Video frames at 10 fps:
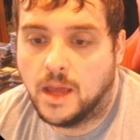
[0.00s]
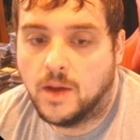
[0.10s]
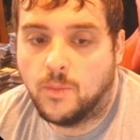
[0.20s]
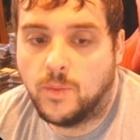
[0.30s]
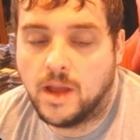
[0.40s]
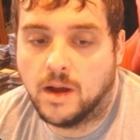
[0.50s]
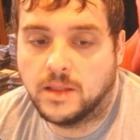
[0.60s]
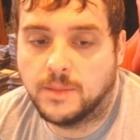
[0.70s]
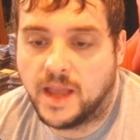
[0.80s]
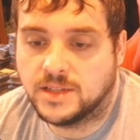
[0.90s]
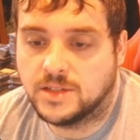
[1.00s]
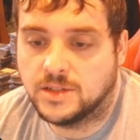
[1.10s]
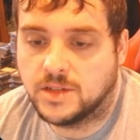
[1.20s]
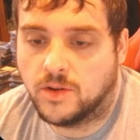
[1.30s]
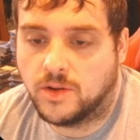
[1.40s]
We are the
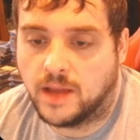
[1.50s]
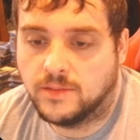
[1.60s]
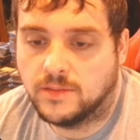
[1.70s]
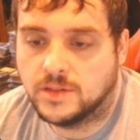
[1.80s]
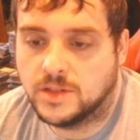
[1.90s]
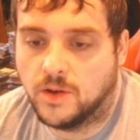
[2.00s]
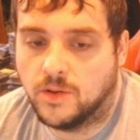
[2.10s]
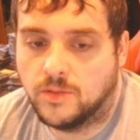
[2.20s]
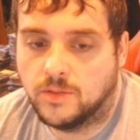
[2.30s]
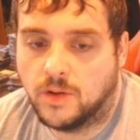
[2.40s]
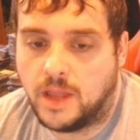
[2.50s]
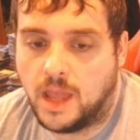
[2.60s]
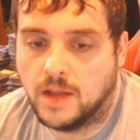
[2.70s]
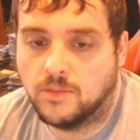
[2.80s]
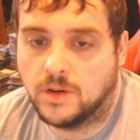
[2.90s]
masters. Okay, so
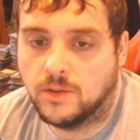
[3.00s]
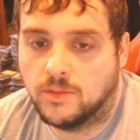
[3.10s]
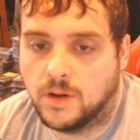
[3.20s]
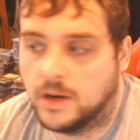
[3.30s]
again, we're going to run